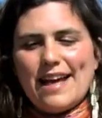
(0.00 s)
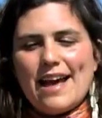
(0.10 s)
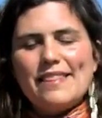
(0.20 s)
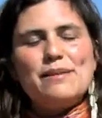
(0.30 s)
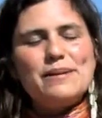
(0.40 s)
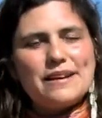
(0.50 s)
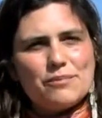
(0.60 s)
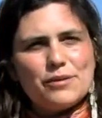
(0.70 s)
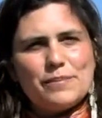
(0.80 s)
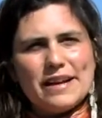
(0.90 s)
and they become
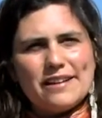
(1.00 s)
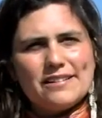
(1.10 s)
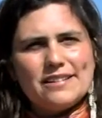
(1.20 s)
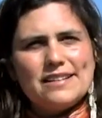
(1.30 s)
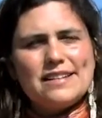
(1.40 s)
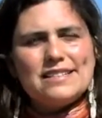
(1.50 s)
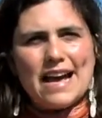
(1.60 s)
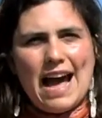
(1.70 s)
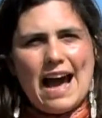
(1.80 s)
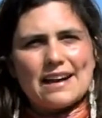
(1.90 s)
prepared to
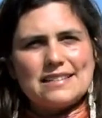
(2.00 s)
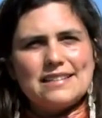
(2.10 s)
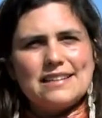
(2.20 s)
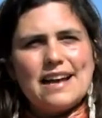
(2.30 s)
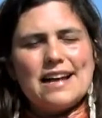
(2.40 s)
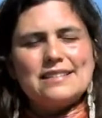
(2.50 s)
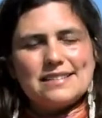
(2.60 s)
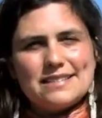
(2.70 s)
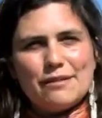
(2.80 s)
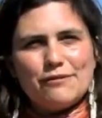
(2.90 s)
act and to
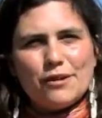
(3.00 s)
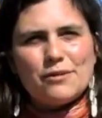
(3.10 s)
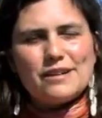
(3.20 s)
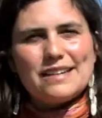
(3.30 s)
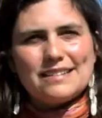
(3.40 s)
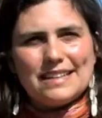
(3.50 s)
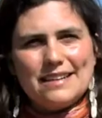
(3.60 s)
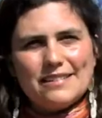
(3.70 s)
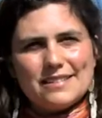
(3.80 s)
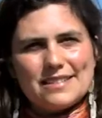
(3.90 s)
step forward as
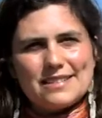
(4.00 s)
leaders